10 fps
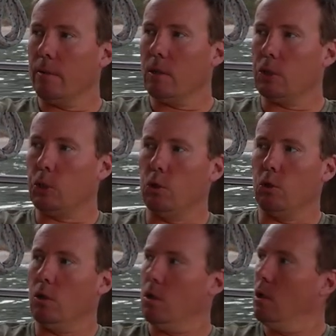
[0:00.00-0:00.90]
We're not
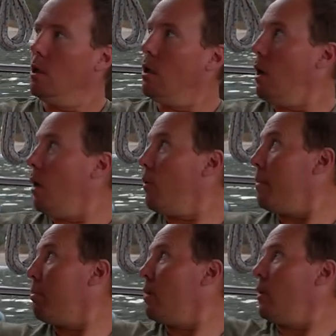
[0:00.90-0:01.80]
sure. Uh,
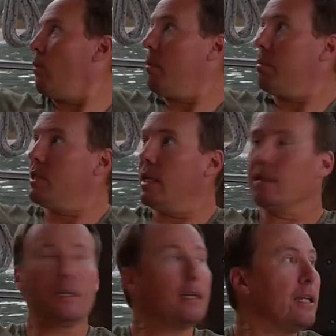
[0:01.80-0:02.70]
we're pretty well
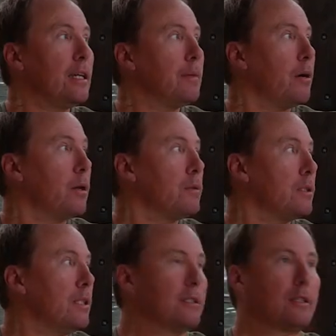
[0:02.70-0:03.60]
protected in here by all
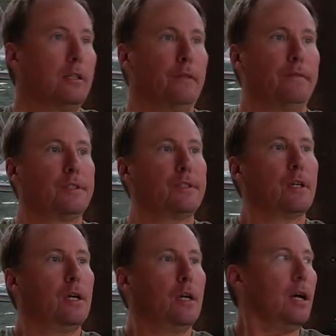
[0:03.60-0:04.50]
these cliffs
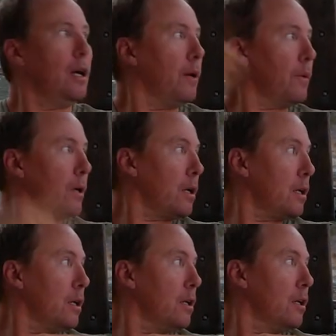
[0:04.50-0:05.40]
uh, we've got
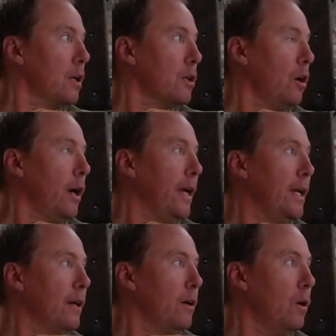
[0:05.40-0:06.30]
a, guy
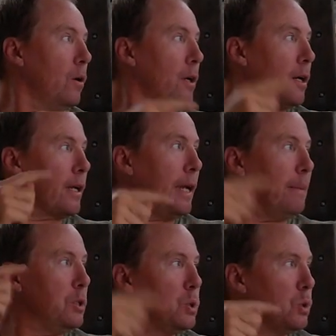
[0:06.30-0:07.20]
here on a Cape
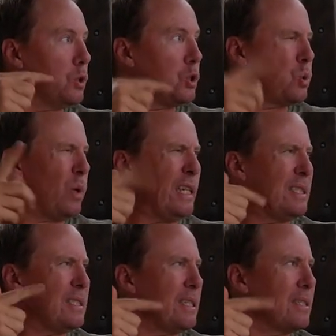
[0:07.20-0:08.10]
George
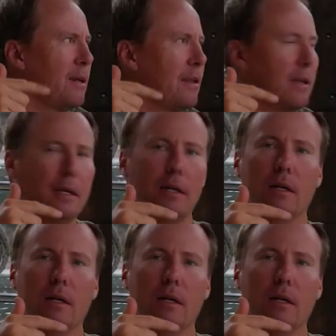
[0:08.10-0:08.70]
26, I think.